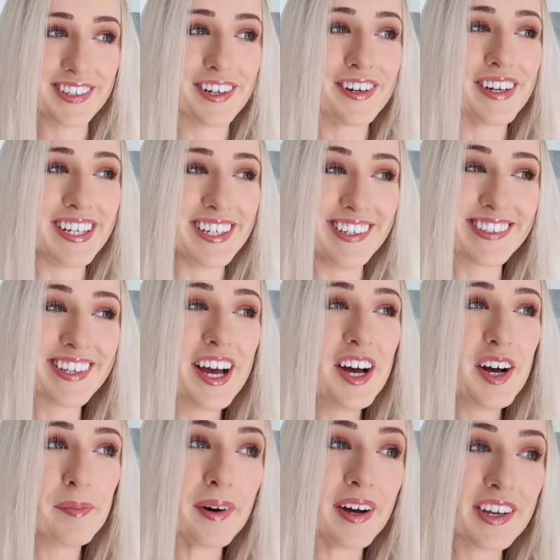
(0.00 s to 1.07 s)
degrees,
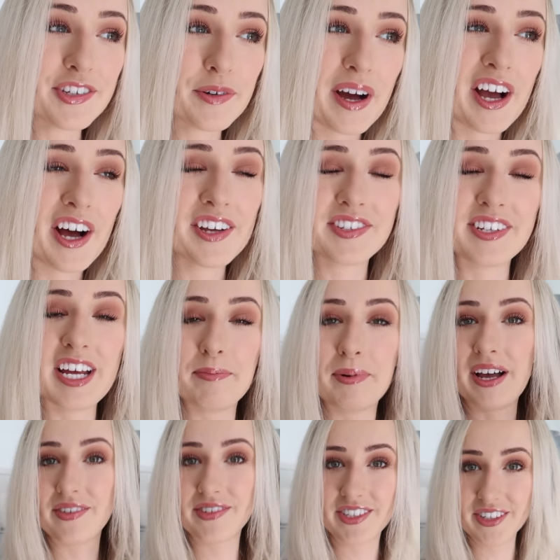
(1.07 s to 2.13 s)
but it's quite hot today,
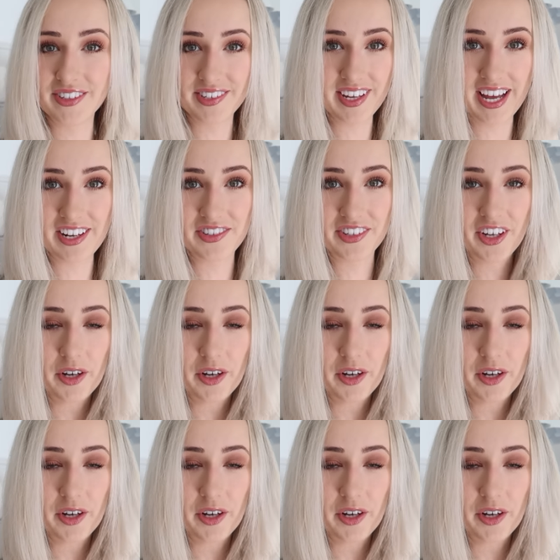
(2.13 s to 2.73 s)
but I've still decided to